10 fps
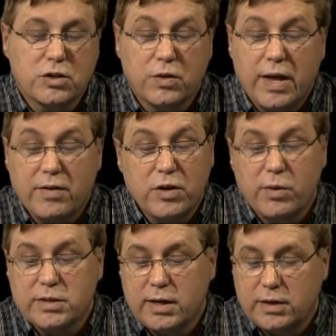So they have
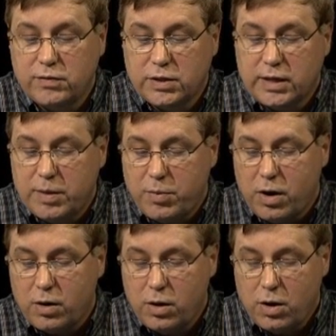no incentive to keep
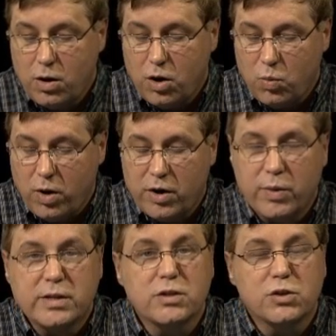our
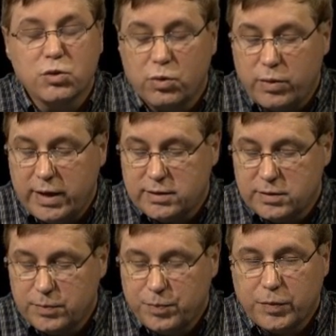water rates and sewer
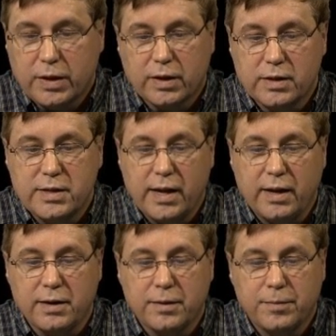rates
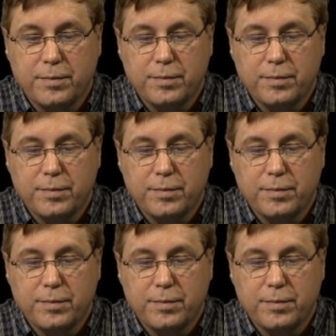contained.